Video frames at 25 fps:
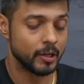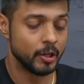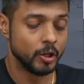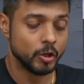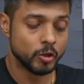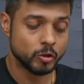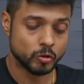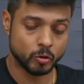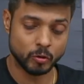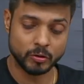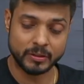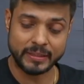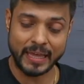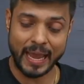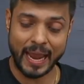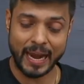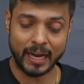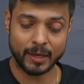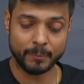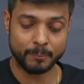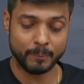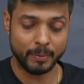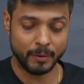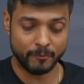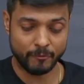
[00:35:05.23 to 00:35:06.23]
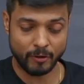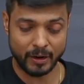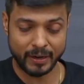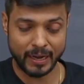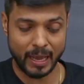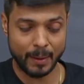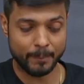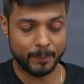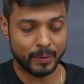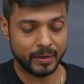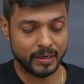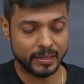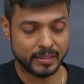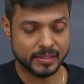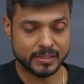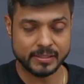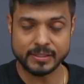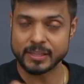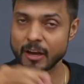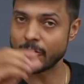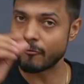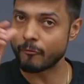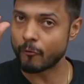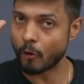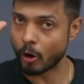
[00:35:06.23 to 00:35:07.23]
So that what happens is
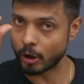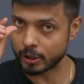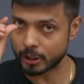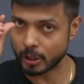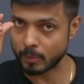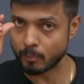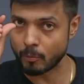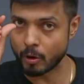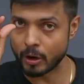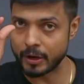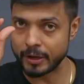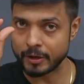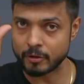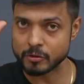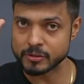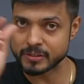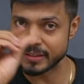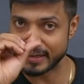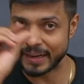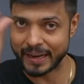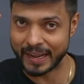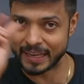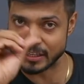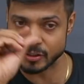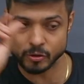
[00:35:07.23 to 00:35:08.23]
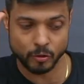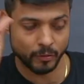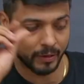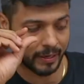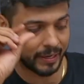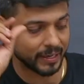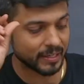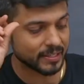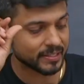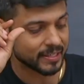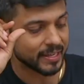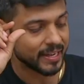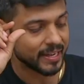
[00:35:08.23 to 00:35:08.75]
the water molecules resonates